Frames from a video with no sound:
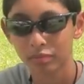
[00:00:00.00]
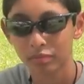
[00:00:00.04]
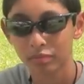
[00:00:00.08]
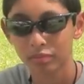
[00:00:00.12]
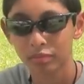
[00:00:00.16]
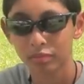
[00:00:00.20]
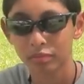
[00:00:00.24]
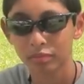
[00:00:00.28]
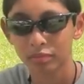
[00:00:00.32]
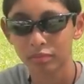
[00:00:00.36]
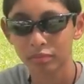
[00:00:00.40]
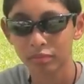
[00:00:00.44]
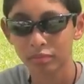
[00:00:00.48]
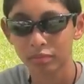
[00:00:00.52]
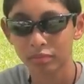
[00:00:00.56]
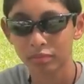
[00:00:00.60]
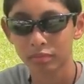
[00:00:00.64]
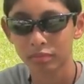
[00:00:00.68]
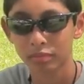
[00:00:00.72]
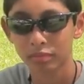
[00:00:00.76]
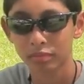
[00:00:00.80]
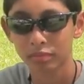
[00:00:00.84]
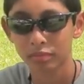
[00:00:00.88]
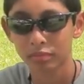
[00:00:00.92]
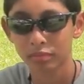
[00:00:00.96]

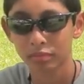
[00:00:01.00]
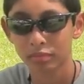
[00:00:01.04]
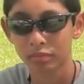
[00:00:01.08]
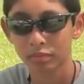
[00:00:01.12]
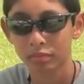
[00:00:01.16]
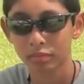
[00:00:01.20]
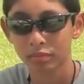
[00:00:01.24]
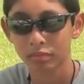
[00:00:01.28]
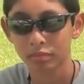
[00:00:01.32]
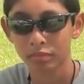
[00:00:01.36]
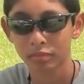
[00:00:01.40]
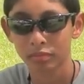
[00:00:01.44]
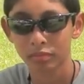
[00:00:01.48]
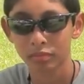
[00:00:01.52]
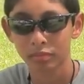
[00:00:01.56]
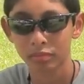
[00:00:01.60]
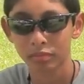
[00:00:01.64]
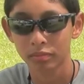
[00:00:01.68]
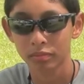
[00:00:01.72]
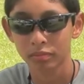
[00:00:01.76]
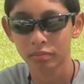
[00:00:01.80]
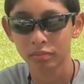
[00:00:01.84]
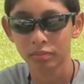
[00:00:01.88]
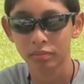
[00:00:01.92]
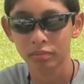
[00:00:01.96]

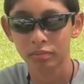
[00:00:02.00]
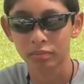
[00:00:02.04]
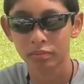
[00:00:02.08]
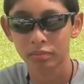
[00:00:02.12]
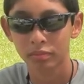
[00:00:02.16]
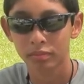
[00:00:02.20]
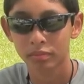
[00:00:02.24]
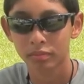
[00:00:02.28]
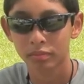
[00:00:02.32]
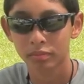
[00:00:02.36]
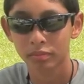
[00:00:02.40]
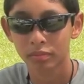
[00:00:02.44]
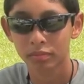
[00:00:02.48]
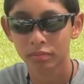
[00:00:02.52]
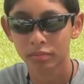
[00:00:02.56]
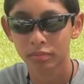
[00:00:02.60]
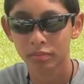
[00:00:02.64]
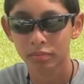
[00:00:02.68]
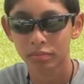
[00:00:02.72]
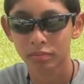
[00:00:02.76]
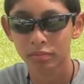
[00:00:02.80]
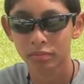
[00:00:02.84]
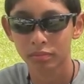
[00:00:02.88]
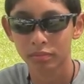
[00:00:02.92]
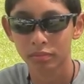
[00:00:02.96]

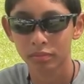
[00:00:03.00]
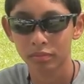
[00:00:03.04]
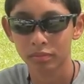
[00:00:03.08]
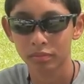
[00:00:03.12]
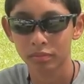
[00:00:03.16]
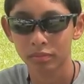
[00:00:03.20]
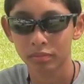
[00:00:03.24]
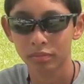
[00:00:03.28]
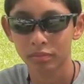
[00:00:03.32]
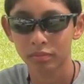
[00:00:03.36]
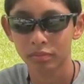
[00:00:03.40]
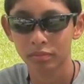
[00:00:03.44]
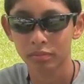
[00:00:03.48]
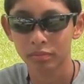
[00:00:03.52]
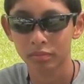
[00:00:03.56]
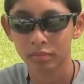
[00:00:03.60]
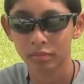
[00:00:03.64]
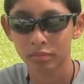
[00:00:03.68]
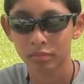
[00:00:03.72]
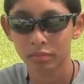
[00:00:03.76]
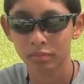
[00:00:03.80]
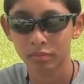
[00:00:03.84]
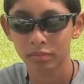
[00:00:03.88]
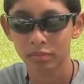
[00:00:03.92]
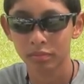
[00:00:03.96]

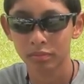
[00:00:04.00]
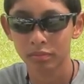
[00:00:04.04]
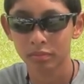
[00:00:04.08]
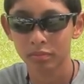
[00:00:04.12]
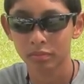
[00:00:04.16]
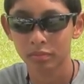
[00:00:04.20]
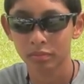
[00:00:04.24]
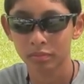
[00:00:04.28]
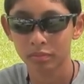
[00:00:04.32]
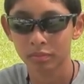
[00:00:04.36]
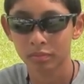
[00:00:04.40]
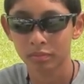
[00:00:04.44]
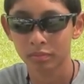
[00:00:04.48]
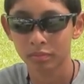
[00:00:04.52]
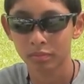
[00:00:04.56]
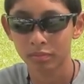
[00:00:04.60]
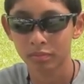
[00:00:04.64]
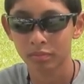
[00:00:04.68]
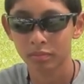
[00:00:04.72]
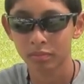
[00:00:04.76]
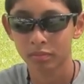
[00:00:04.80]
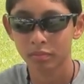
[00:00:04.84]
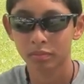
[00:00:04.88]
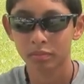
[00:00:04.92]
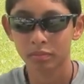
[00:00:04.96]

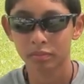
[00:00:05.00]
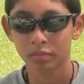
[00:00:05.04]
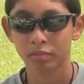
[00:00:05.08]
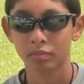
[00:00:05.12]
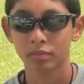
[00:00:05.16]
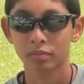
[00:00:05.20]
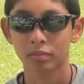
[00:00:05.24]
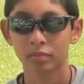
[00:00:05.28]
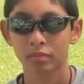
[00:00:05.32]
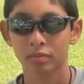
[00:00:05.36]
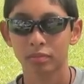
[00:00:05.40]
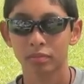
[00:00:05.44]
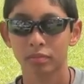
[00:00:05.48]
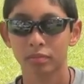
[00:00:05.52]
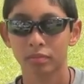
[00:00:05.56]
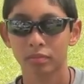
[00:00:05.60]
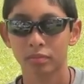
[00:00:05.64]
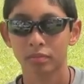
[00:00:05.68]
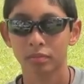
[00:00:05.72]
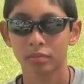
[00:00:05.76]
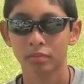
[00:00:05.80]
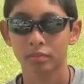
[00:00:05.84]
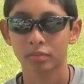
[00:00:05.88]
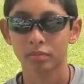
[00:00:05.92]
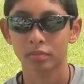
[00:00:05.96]

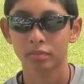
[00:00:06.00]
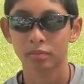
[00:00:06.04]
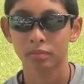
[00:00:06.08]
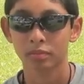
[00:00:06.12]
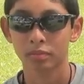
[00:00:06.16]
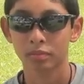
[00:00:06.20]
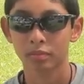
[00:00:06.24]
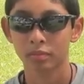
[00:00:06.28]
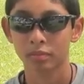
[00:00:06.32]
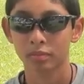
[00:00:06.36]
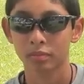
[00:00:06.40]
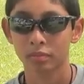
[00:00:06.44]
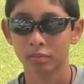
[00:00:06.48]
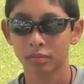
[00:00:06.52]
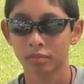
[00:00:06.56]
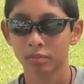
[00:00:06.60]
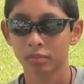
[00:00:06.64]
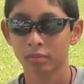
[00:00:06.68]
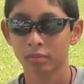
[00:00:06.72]
The person shown says nothing.